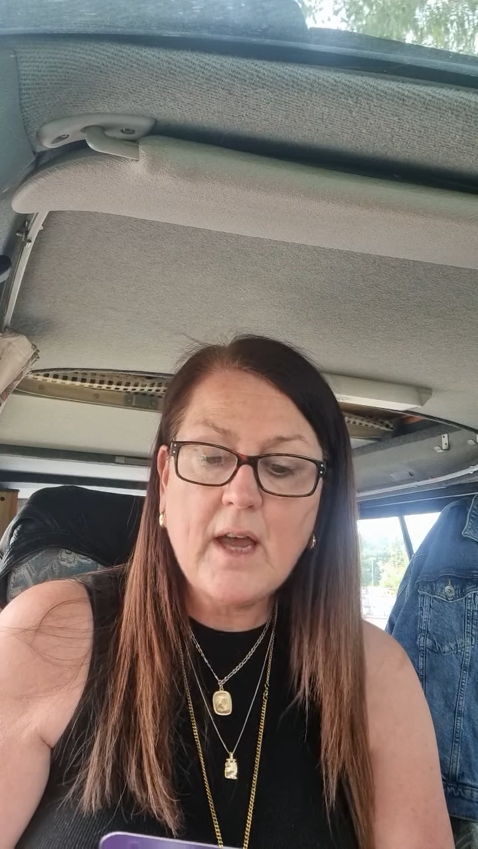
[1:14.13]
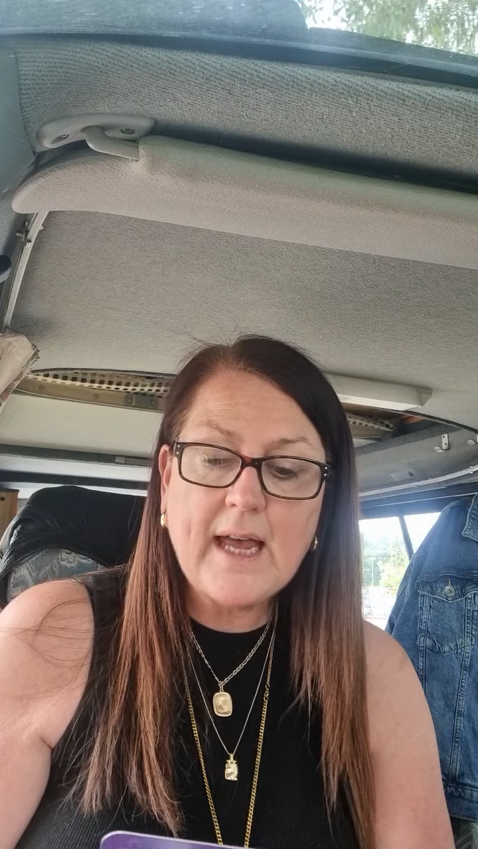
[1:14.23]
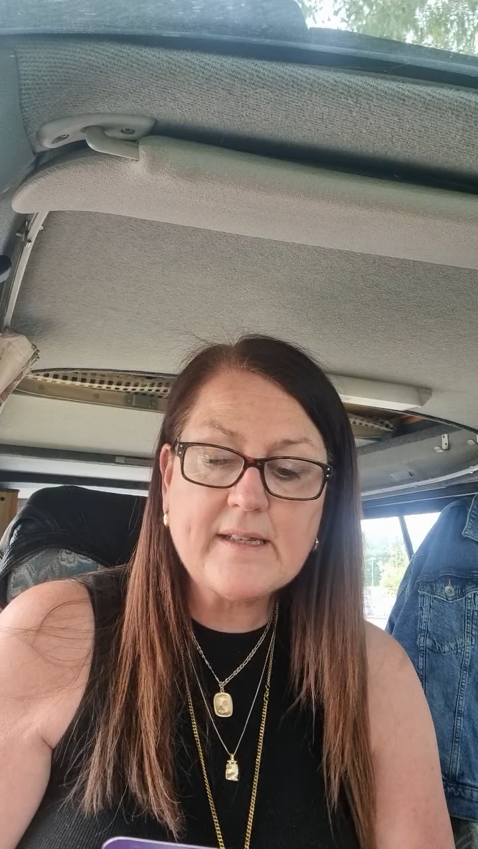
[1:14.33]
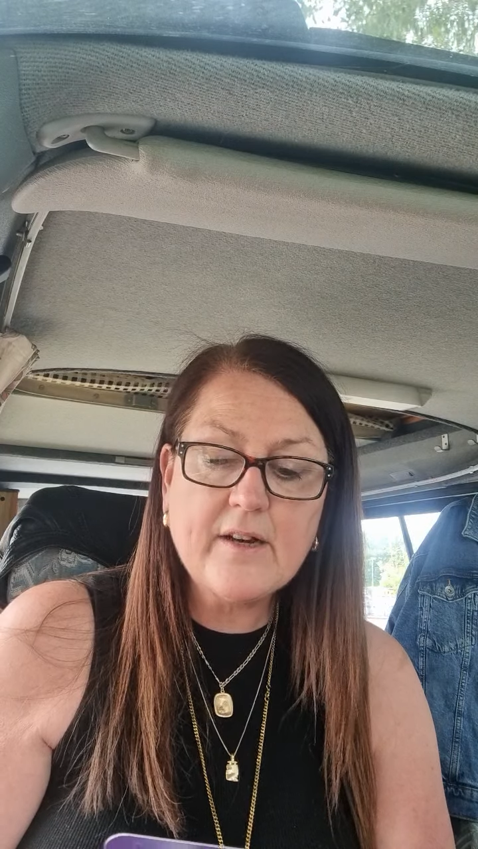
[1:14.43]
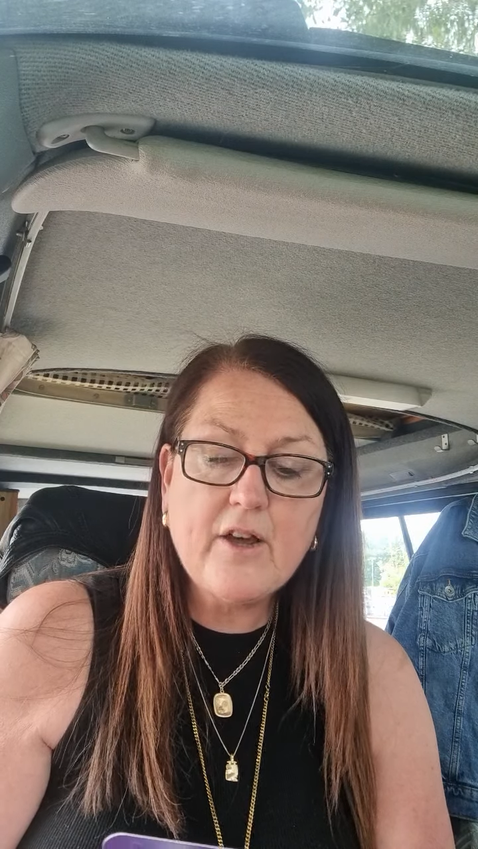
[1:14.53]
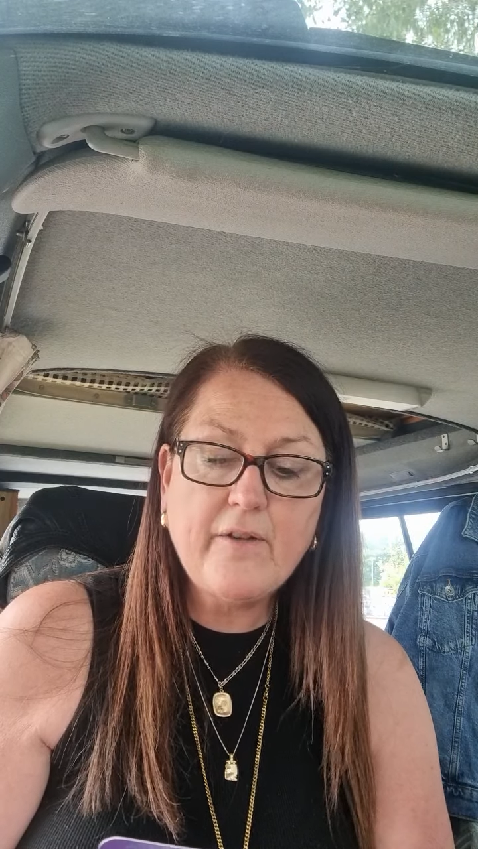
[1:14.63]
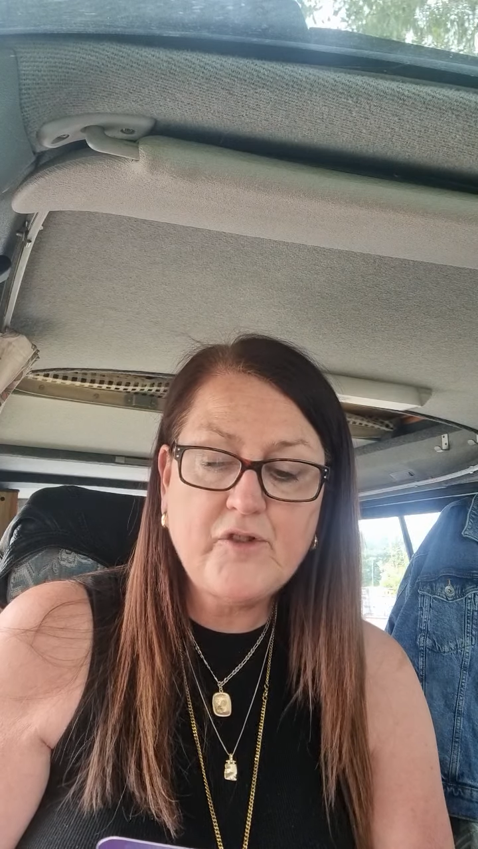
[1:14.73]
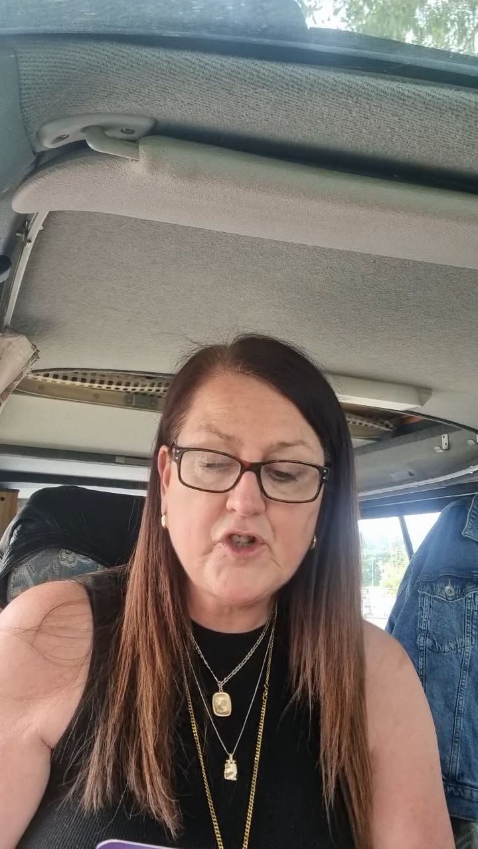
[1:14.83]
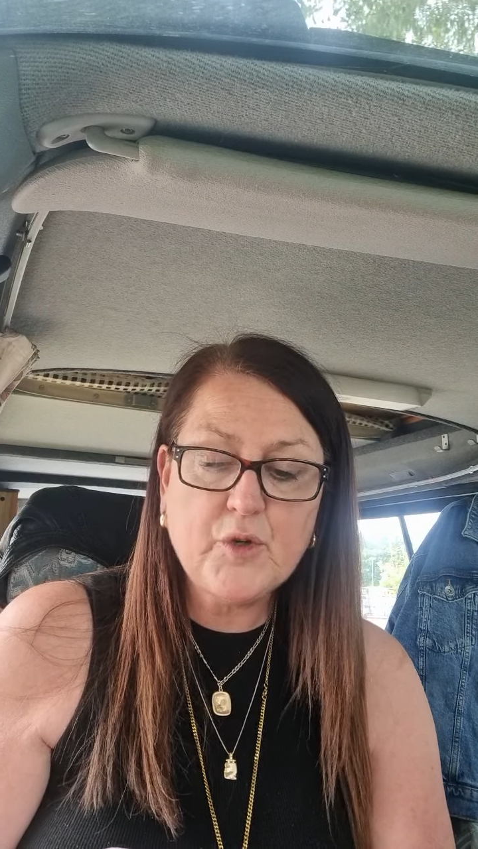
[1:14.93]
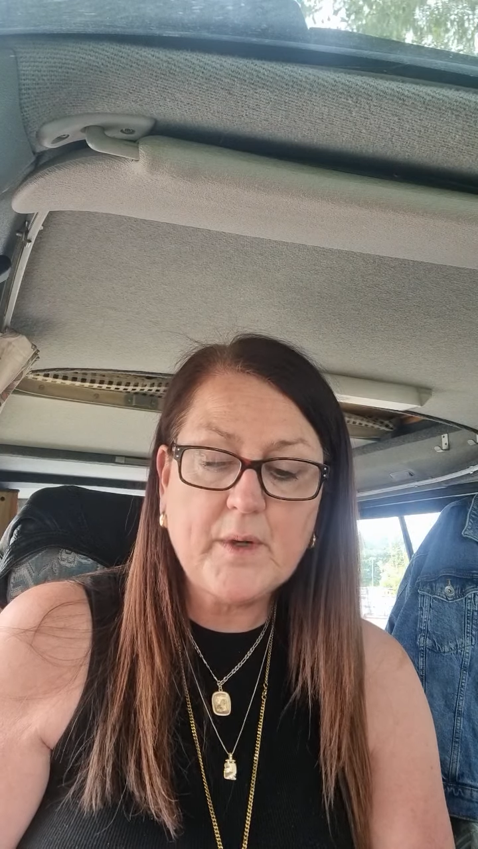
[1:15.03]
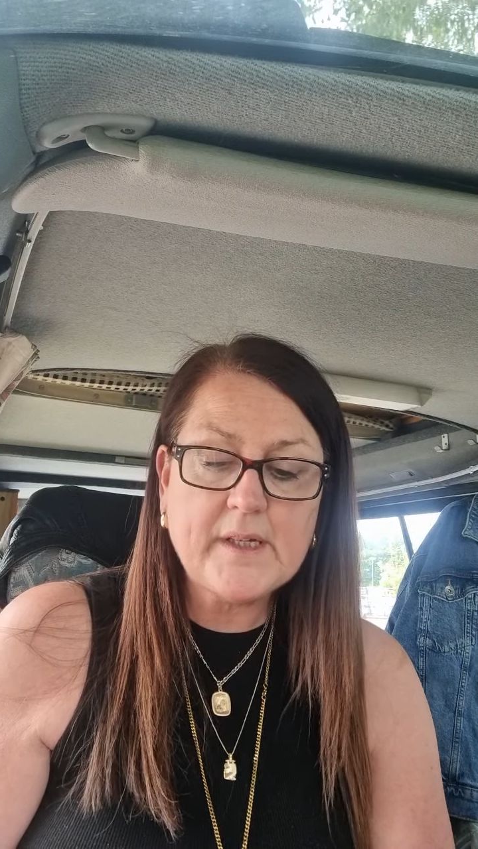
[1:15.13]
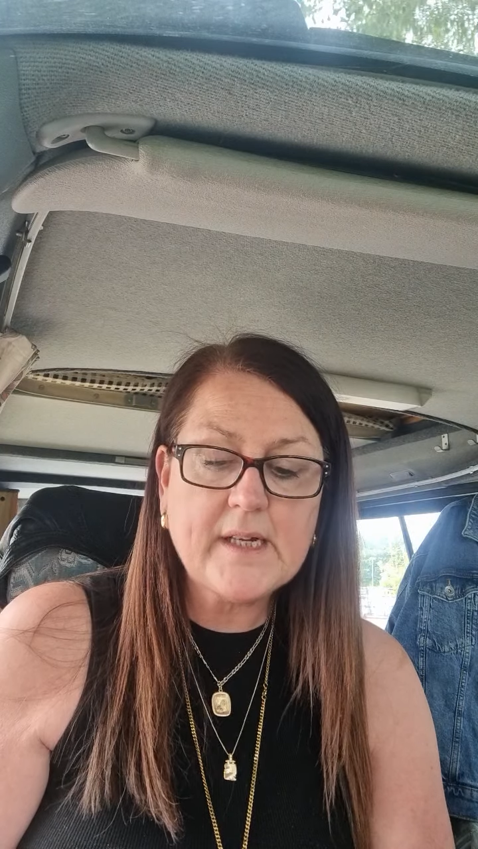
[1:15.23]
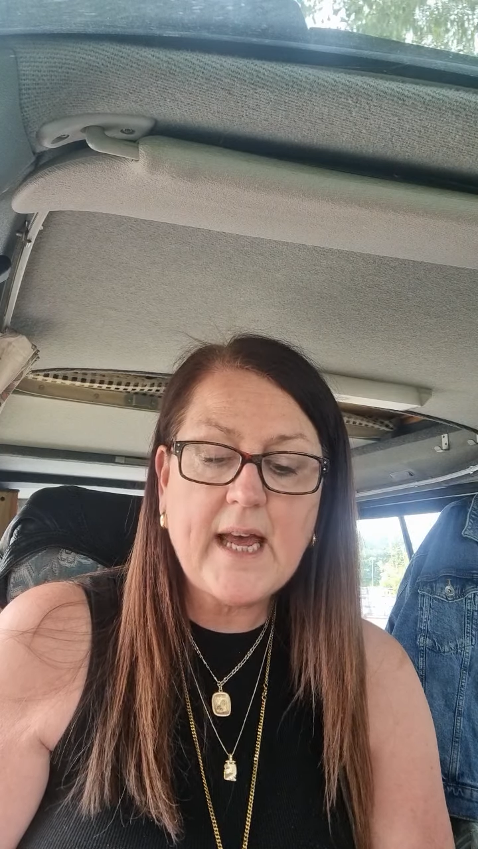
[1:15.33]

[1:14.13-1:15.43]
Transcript: as an earth steward